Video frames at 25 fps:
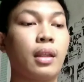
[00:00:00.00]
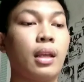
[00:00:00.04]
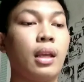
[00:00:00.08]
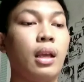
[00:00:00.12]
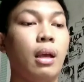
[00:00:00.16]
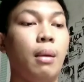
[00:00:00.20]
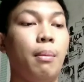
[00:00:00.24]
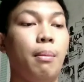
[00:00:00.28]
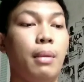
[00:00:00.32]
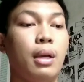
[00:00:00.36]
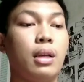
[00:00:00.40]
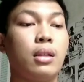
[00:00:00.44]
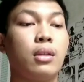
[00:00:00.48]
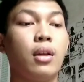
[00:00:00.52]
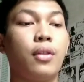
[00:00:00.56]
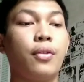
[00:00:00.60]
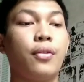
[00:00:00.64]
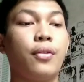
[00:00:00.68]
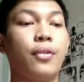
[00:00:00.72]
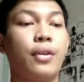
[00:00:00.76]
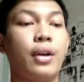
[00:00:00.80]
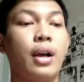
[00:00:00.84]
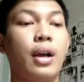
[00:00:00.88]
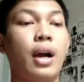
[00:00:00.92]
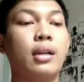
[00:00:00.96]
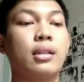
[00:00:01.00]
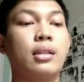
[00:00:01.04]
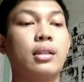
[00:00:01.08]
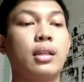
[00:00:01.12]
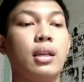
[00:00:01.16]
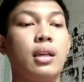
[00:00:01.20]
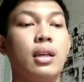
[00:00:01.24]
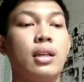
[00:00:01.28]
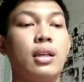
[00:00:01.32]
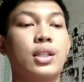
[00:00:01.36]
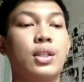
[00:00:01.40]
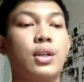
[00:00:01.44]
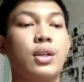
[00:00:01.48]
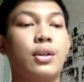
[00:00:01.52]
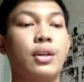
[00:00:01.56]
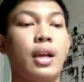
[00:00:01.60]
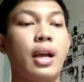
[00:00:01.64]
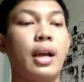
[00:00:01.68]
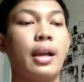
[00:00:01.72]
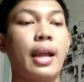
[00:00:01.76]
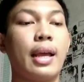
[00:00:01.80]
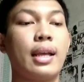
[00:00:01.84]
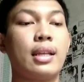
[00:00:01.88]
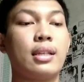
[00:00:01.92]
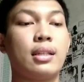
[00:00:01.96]
Mignon Fogarty is
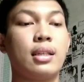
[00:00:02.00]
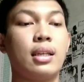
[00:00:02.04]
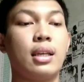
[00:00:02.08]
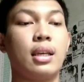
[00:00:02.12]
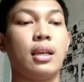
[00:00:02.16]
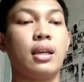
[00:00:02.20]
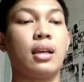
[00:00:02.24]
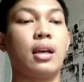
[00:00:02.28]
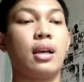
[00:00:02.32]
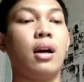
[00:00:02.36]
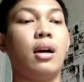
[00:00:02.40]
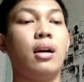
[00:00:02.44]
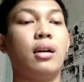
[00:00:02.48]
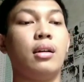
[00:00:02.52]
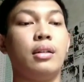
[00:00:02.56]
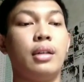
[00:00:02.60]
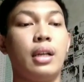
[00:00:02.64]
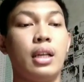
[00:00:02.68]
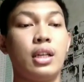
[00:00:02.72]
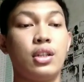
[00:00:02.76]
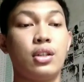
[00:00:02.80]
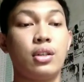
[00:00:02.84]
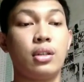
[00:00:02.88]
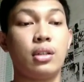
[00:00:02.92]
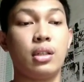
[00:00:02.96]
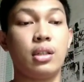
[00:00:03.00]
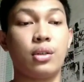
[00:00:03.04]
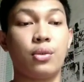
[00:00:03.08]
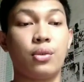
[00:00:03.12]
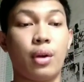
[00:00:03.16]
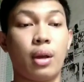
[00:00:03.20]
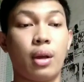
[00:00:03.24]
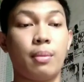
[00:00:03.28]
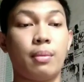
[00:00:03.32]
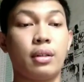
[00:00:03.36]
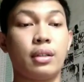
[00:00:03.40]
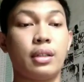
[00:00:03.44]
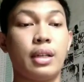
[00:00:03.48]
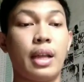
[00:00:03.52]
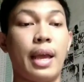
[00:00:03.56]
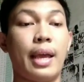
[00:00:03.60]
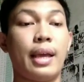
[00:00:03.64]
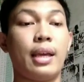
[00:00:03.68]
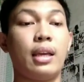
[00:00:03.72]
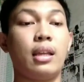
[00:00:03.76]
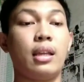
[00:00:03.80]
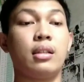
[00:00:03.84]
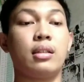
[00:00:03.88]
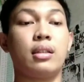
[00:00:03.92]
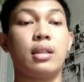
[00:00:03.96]
organizing National Grammar
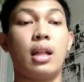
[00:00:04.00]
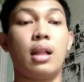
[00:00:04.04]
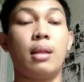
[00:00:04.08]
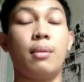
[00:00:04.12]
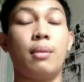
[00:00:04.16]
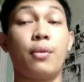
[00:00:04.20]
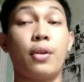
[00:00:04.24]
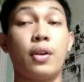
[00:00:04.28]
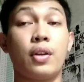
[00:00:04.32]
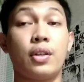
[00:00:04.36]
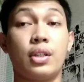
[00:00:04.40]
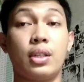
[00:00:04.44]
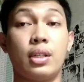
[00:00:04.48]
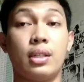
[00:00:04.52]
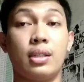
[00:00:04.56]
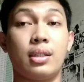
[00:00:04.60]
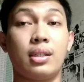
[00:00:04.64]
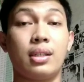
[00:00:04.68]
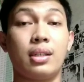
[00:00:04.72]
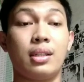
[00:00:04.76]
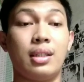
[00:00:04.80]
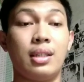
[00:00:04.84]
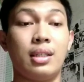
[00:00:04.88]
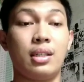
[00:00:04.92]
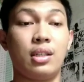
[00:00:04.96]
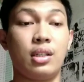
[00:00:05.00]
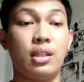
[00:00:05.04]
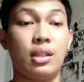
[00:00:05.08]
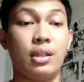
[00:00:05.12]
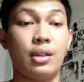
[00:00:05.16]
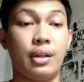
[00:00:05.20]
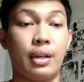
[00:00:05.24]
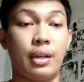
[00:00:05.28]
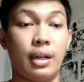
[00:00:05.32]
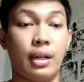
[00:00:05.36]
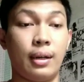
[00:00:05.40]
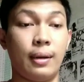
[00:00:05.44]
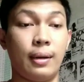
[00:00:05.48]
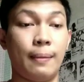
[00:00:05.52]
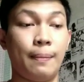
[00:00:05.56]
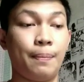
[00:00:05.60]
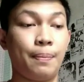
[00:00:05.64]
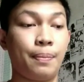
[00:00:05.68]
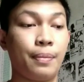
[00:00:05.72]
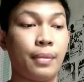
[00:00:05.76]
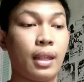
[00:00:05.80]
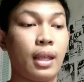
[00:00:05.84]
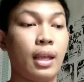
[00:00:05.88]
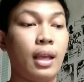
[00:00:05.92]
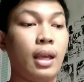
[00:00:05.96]
Day celebrations this year.
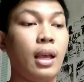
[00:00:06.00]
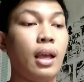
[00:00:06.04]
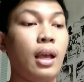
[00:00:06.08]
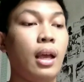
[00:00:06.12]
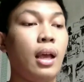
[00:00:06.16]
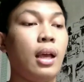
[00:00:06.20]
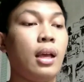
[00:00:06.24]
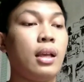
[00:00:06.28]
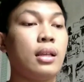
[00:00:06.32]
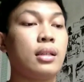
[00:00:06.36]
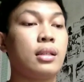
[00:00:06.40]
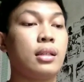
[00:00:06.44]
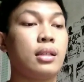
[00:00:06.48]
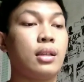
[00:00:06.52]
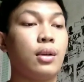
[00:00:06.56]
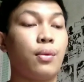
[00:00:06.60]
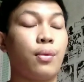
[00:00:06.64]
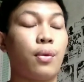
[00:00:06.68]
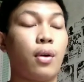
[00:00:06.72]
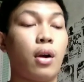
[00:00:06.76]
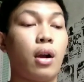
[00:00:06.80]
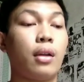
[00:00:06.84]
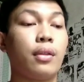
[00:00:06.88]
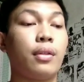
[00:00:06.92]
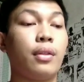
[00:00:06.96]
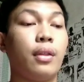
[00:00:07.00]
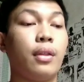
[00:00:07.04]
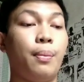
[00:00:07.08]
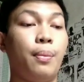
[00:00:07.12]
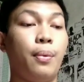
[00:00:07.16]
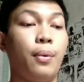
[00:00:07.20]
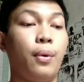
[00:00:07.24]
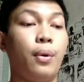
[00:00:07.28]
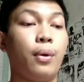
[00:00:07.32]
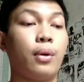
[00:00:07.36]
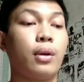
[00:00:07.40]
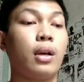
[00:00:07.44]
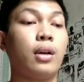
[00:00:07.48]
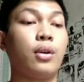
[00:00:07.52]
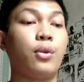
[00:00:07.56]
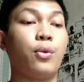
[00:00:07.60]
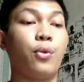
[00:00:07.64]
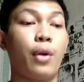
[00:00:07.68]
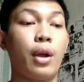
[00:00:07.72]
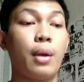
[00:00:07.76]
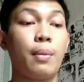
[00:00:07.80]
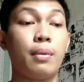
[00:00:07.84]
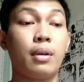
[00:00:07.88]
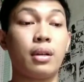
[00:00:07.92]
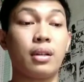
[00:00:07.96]
She wrote the book
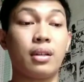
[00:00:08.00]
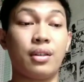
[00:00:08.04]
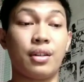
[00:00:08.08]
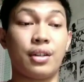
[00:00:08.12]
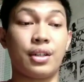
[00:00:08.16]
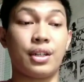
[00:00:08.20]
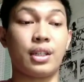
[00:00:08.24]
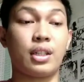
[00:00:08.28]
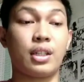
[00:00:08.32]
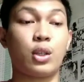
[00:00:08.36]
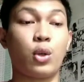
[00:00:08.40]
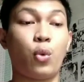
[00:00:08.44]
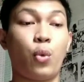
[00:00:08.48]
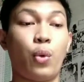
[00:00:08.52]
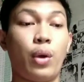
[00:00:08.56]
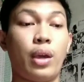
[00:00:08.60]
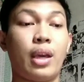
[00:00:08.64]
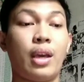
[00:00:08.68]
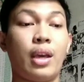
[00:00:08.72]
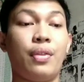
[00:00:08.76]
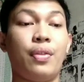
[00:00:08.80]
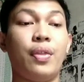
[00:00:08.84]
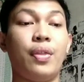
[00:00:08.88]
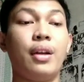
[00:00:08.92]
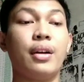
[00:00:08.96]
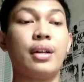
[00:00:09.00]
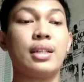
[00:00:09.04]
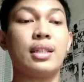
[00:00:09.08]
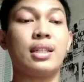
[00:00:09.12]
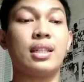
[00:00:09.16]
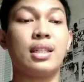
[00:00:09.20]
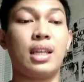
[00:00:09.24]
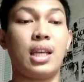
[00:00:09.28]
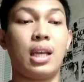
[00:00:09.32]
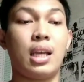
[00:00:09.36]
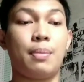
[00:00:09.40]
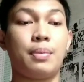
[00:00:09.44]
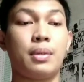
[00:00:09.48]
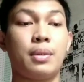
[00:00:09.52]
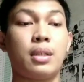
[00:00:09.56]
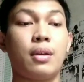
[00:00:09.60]
Grammar Girls Quick and Dirty Tips